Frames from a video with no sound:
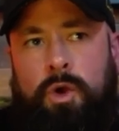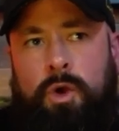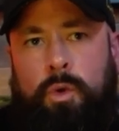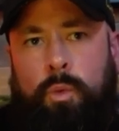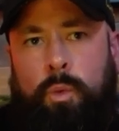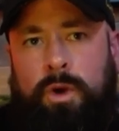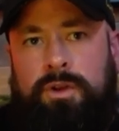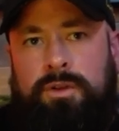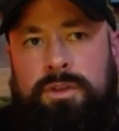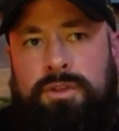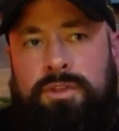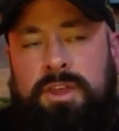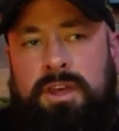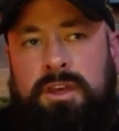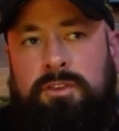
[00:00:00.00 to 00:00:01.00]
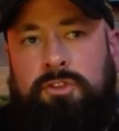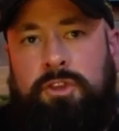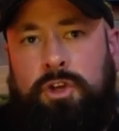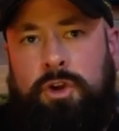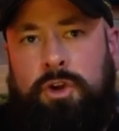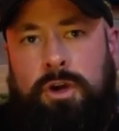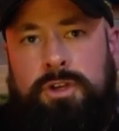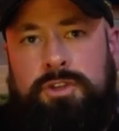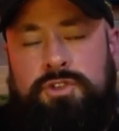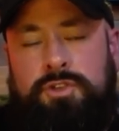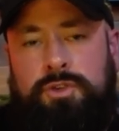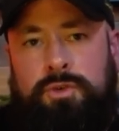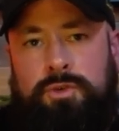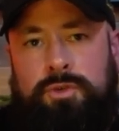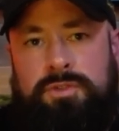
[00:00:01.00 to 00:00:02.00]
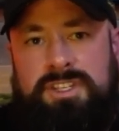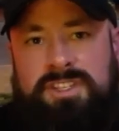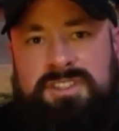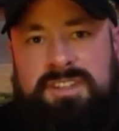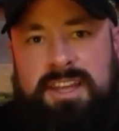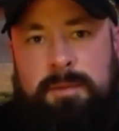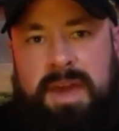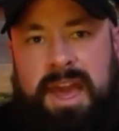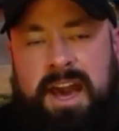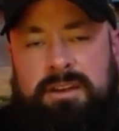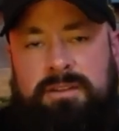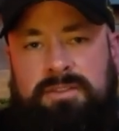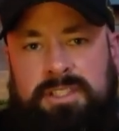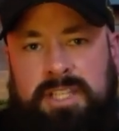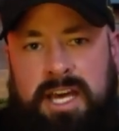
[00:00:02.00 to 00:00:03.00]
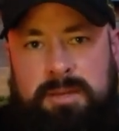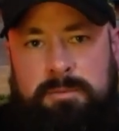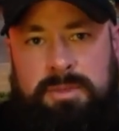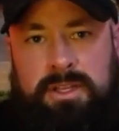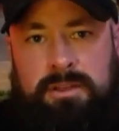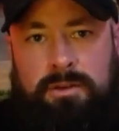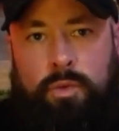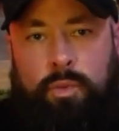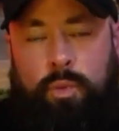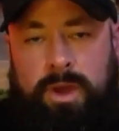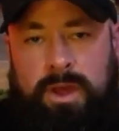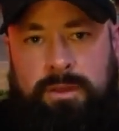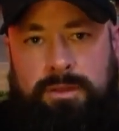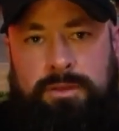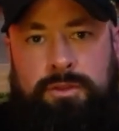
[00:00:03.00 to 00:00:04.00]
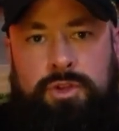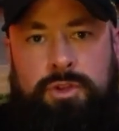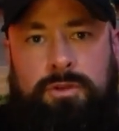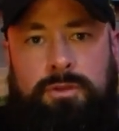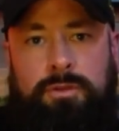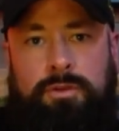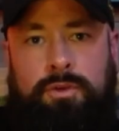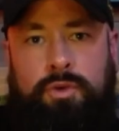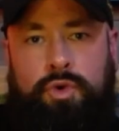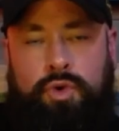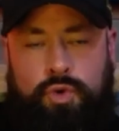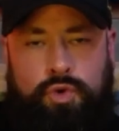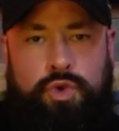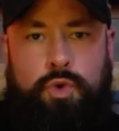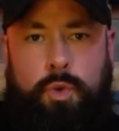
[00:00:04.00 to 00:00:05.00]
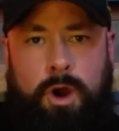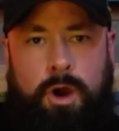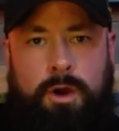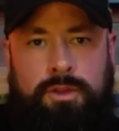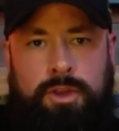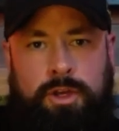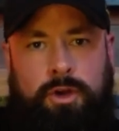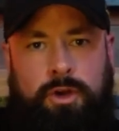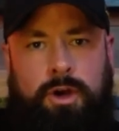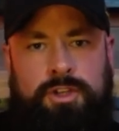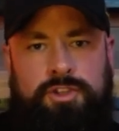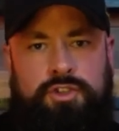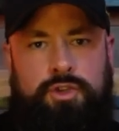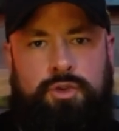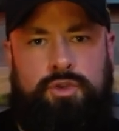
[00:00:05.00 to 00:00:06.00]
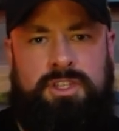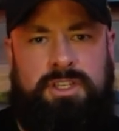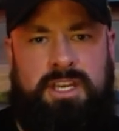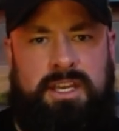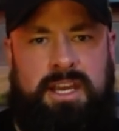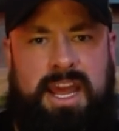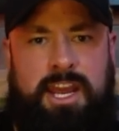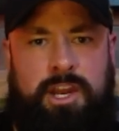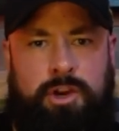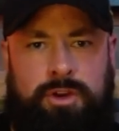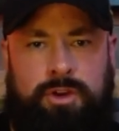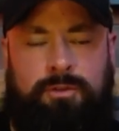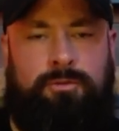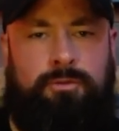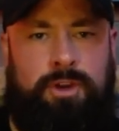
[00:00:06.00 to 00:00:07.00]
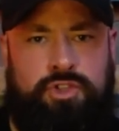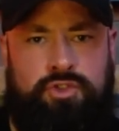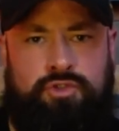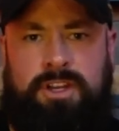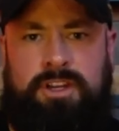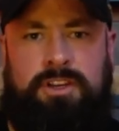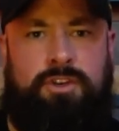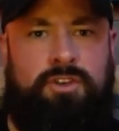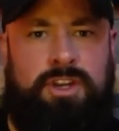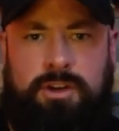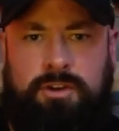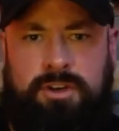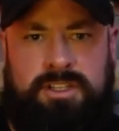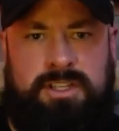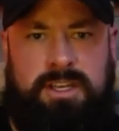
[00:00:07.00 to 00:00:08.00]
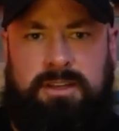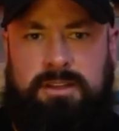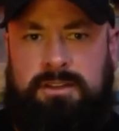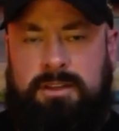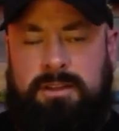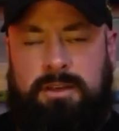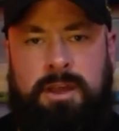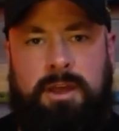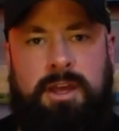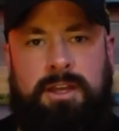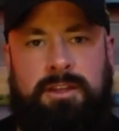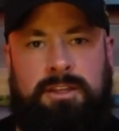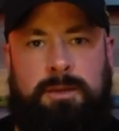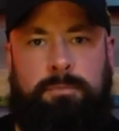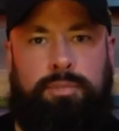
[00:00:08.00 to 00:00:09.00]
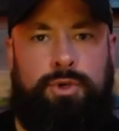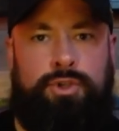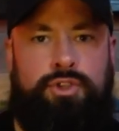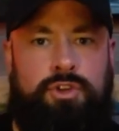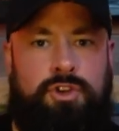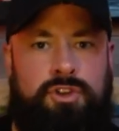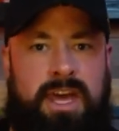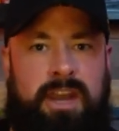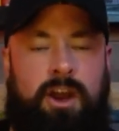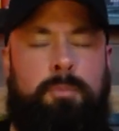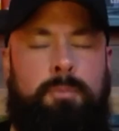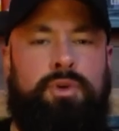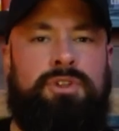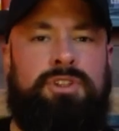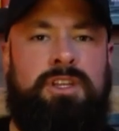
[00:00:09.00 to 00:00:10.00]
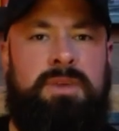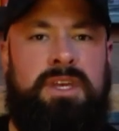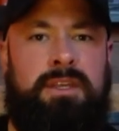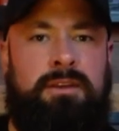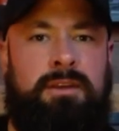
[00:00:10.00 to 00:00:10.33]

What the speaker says: What are the things that cause you to step out of alignment with who you are, that cause you to get angry or frustrated or irritated, that push you to that upper limit,